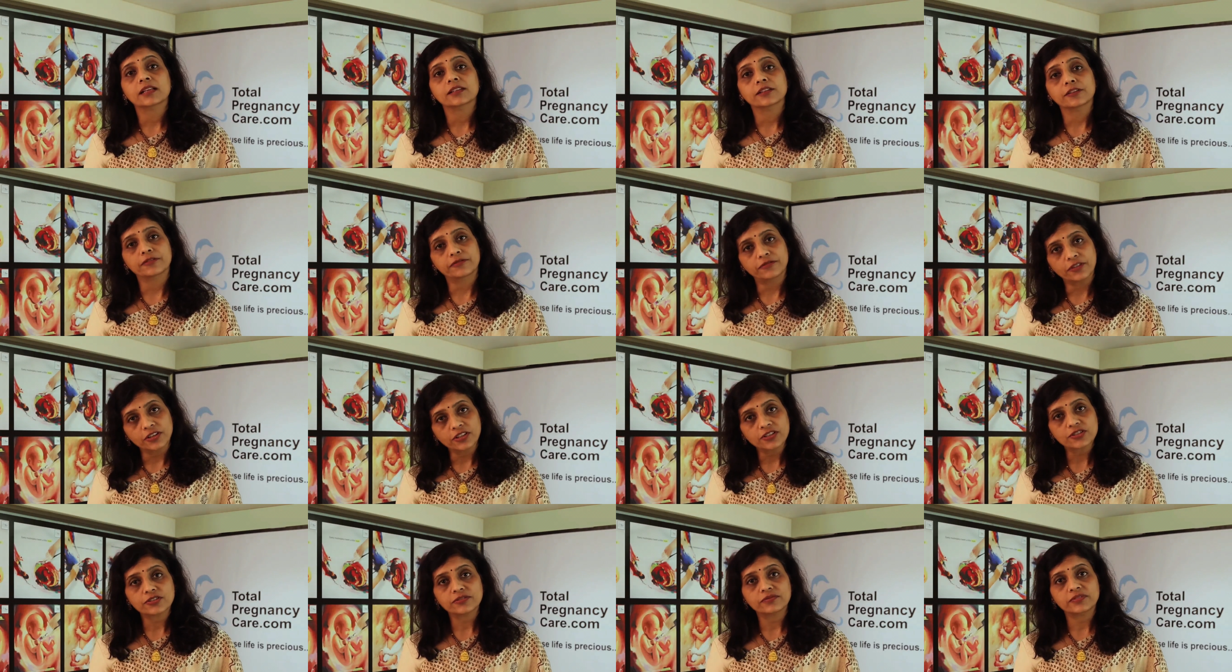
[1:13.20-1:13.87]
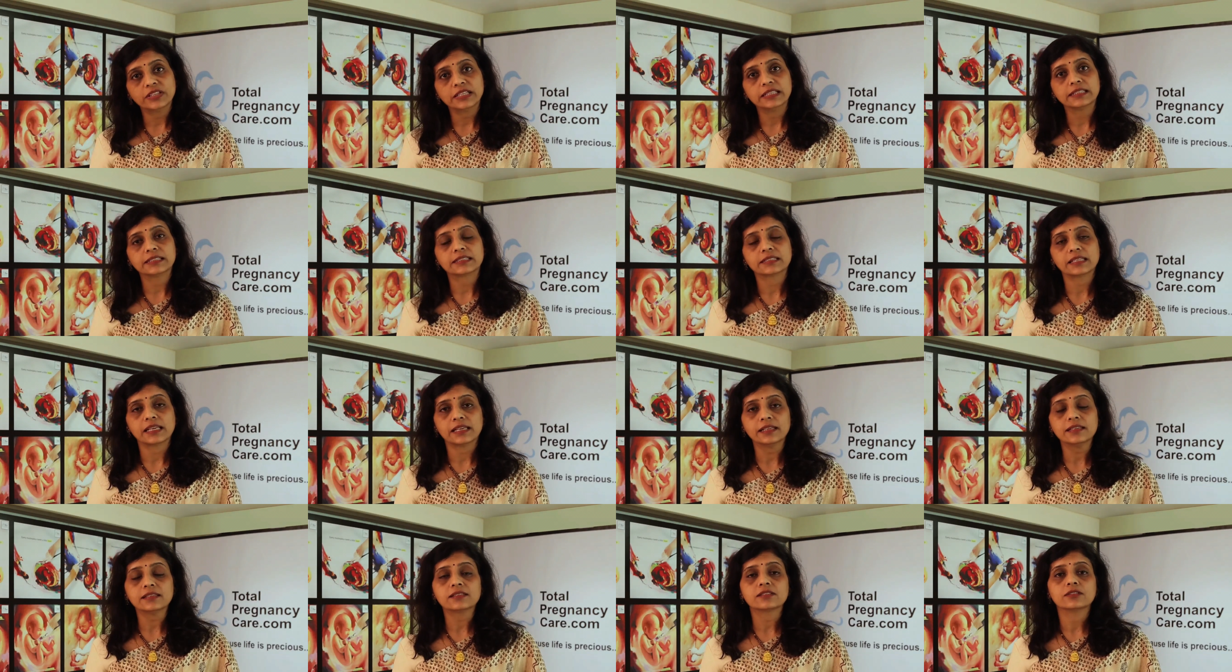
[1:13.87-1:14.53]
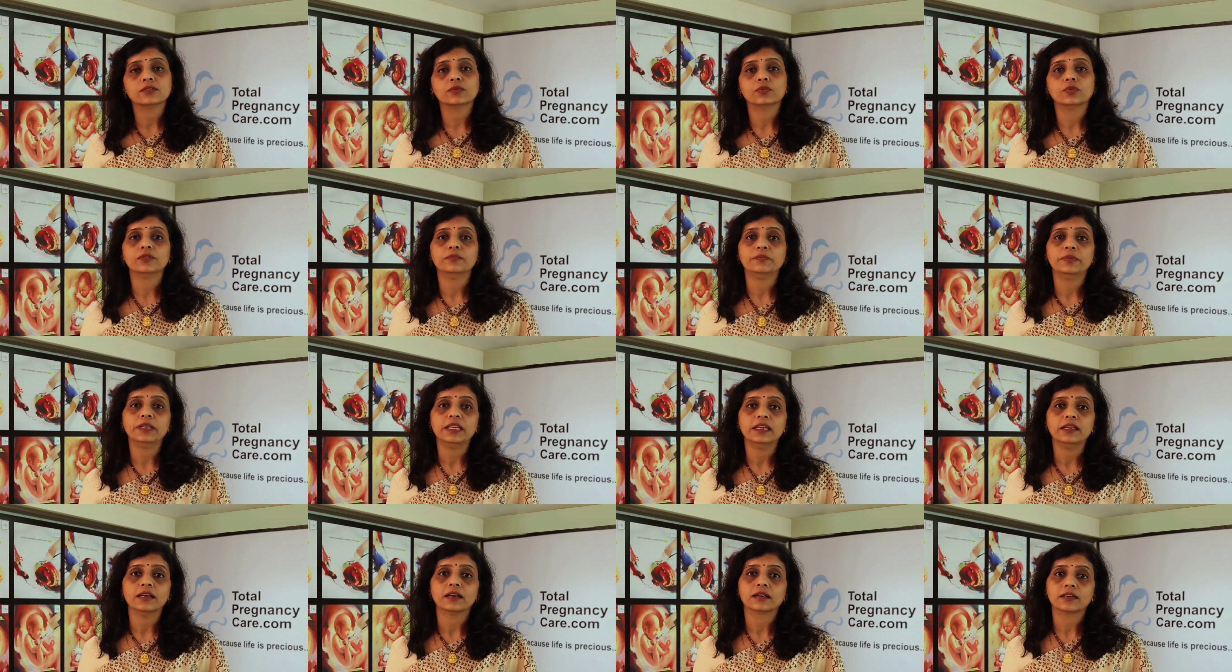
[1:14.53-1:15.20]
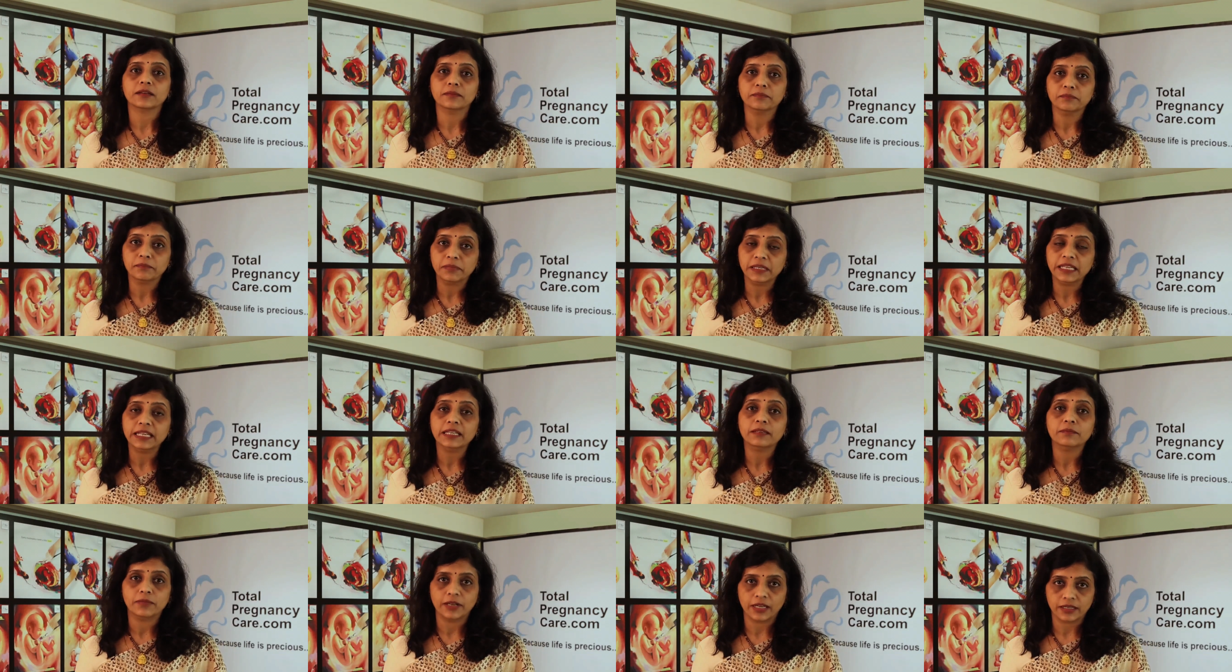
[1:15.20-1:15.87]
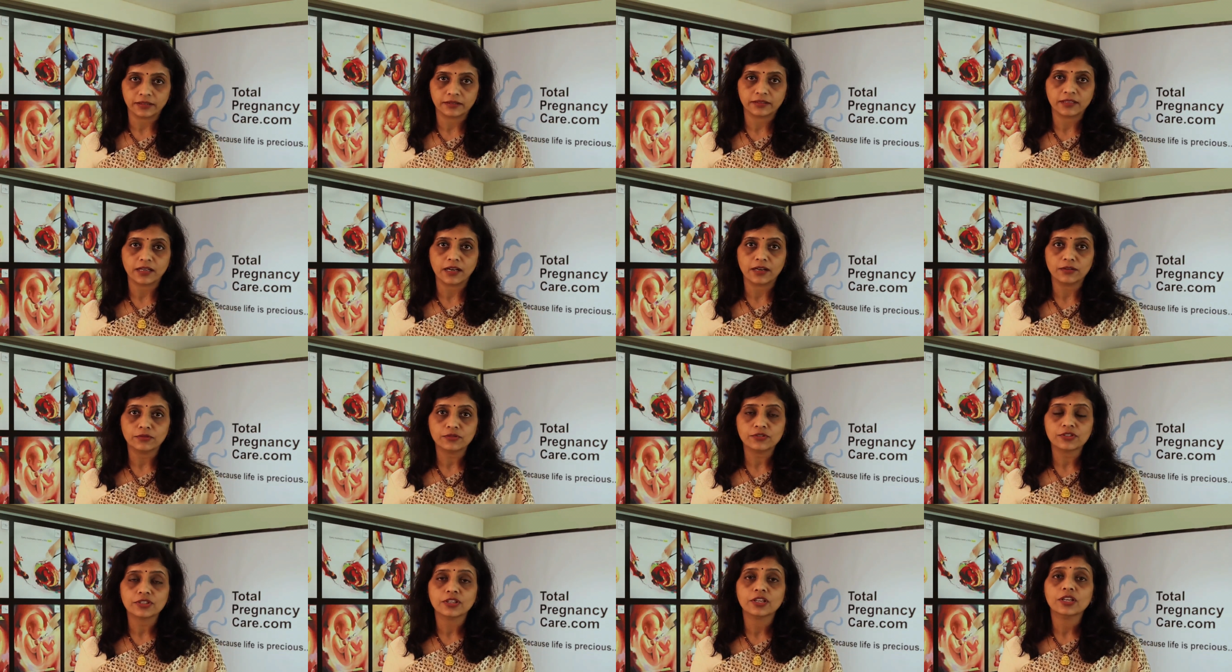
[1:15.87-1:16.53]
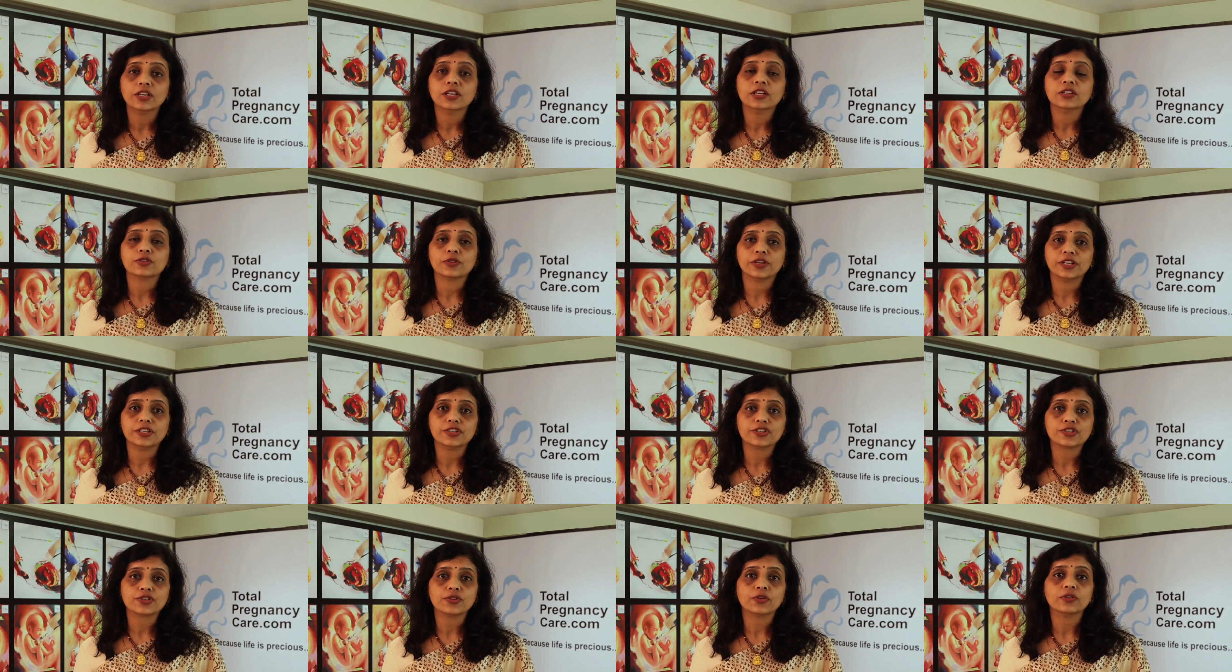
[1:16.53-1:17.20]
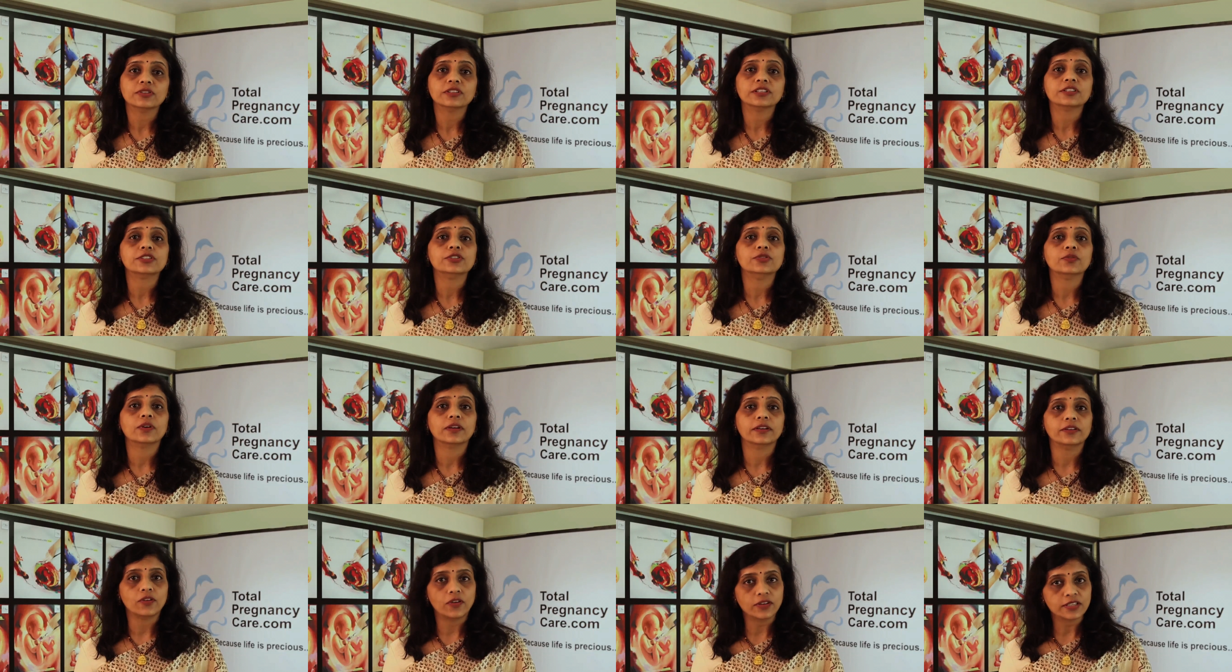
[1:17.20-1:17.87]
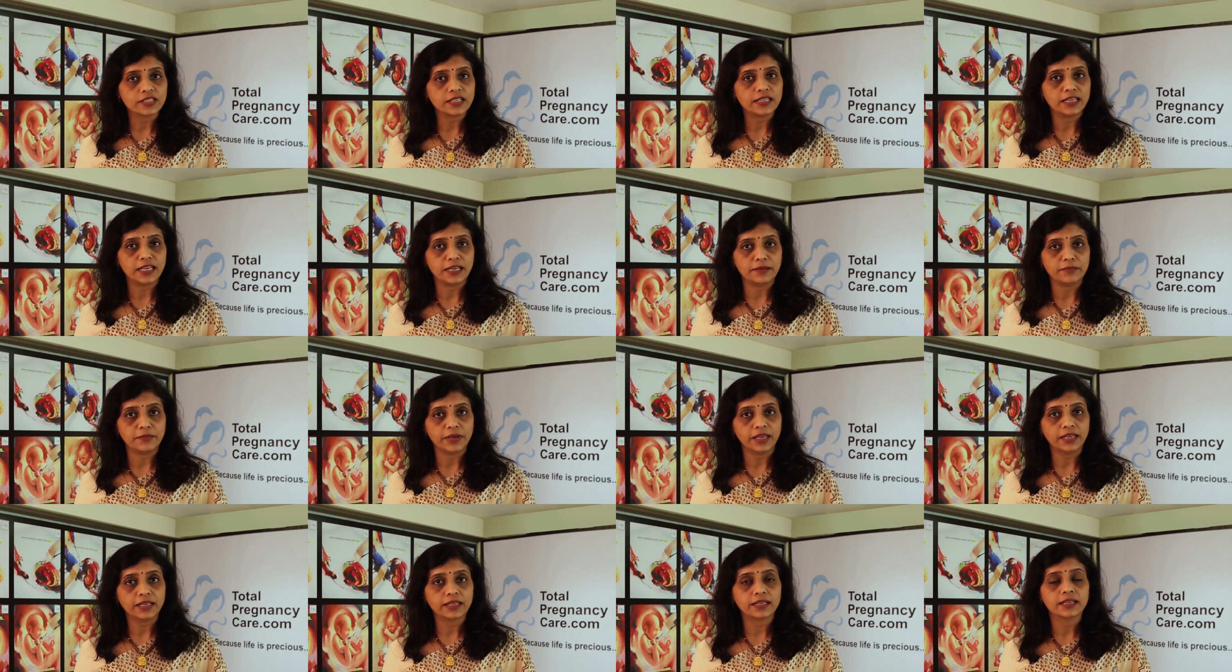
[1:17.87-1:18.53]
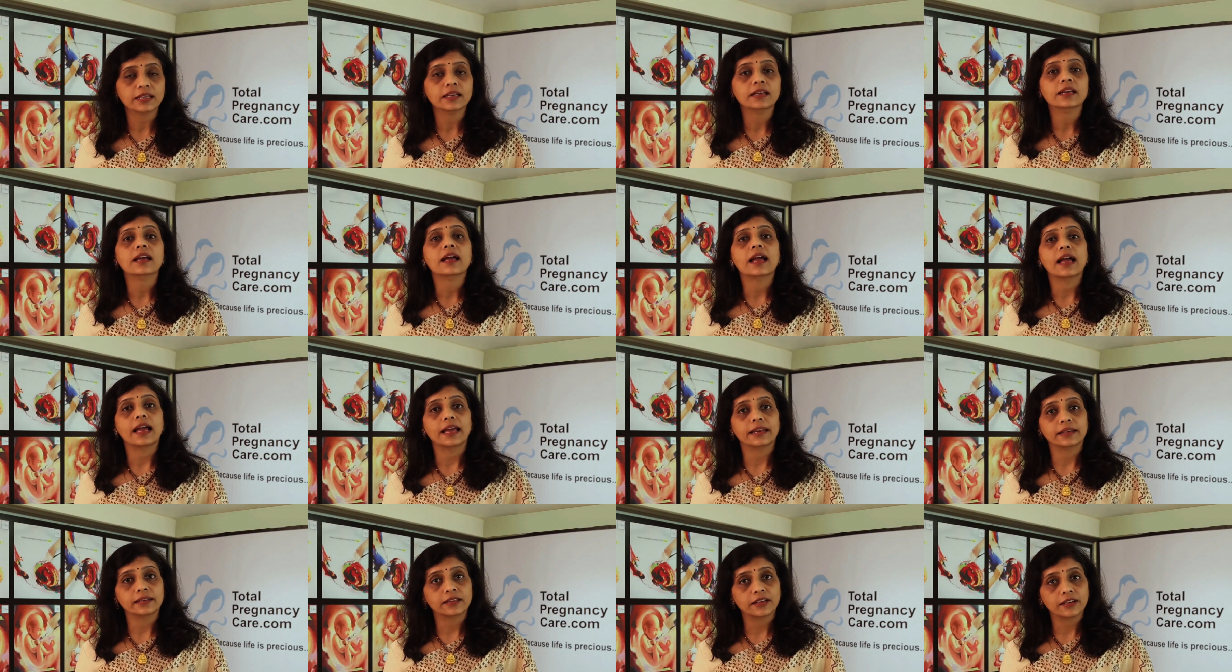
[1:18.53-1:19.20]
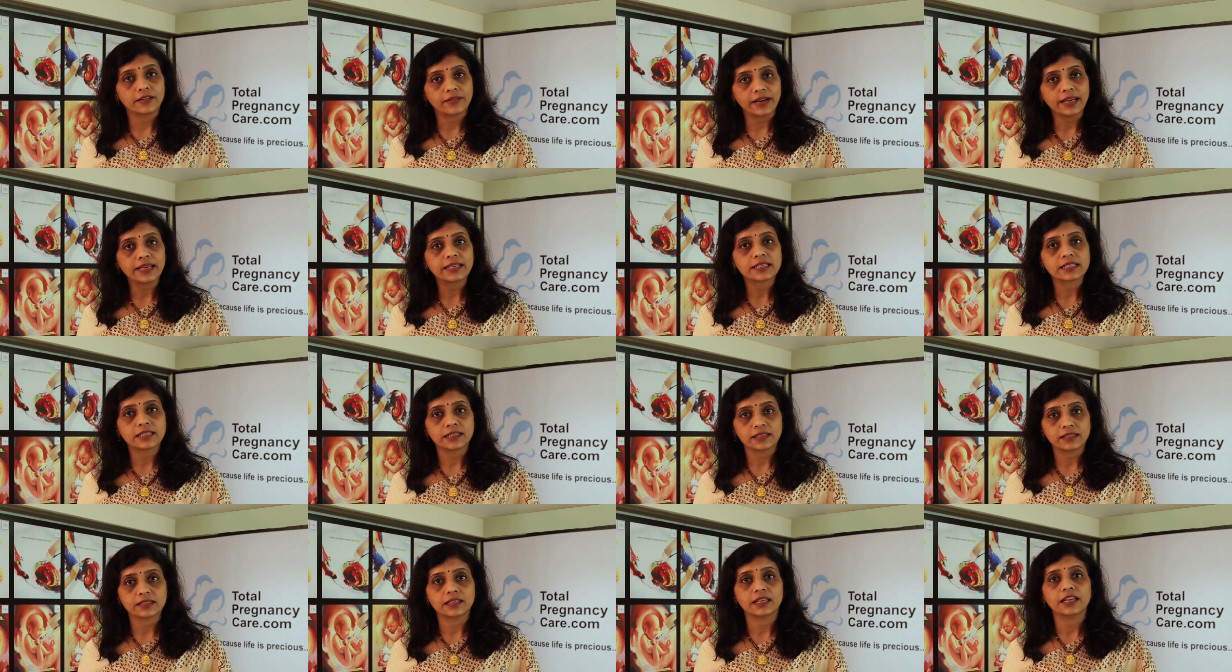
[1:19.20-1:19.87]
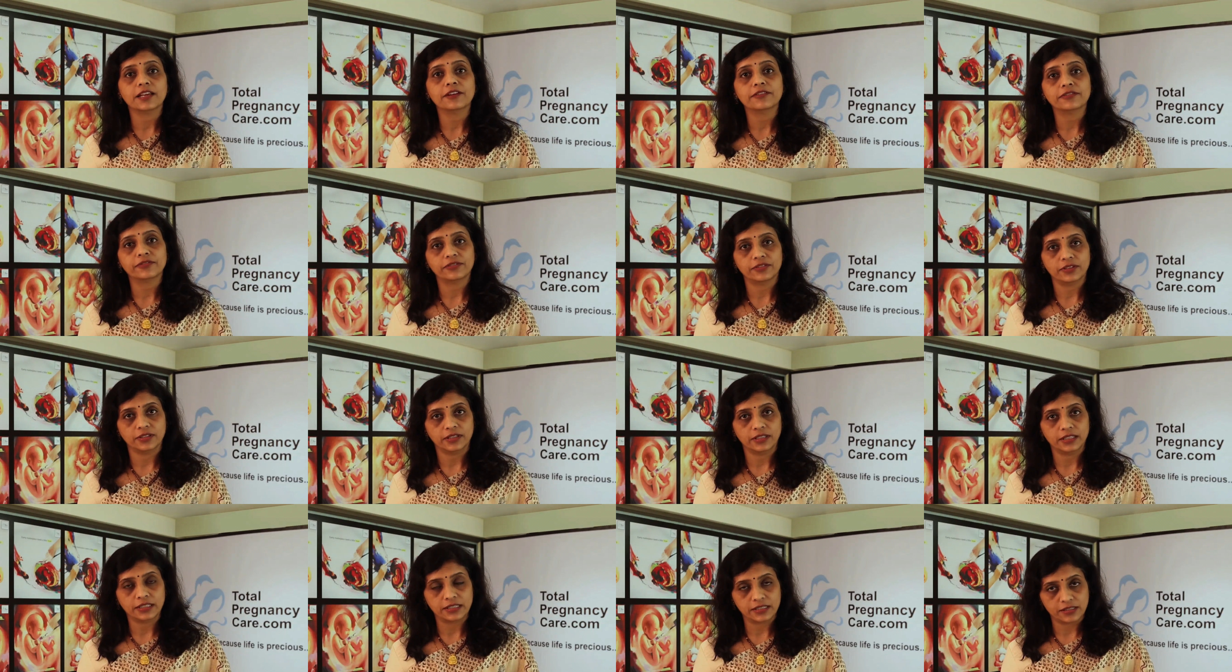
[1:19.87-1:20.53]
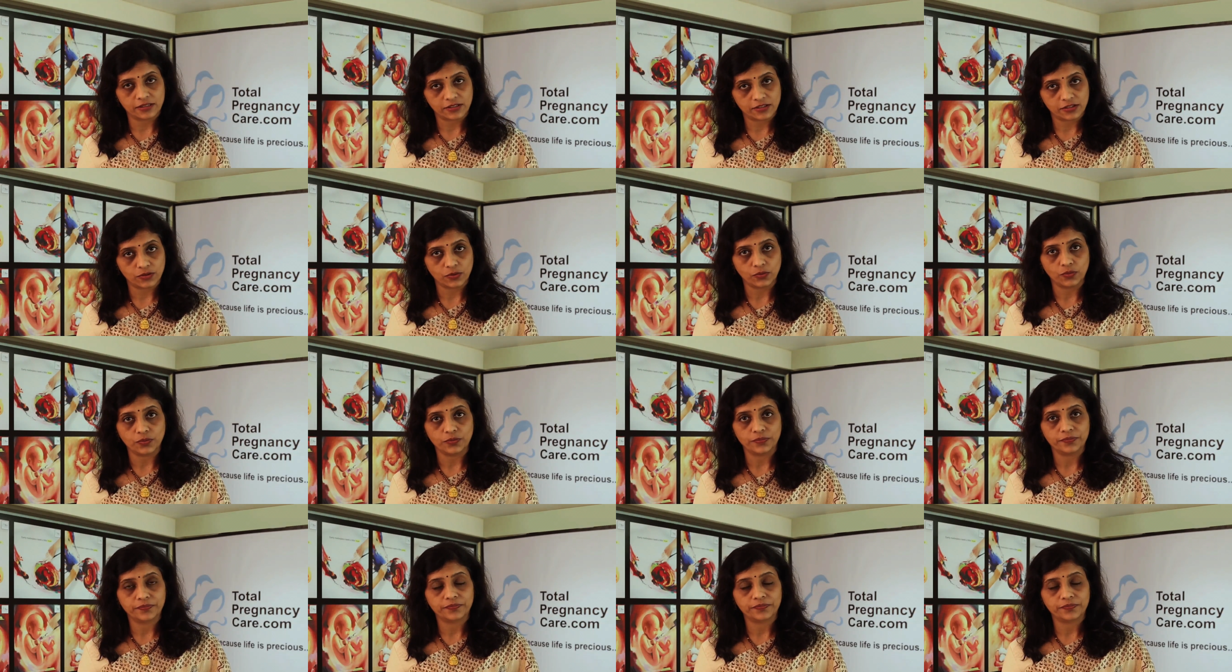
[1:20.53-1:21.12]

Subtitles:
The first of these tests would be a complete blood count to ensure that you are not anemic and correct it if it is so.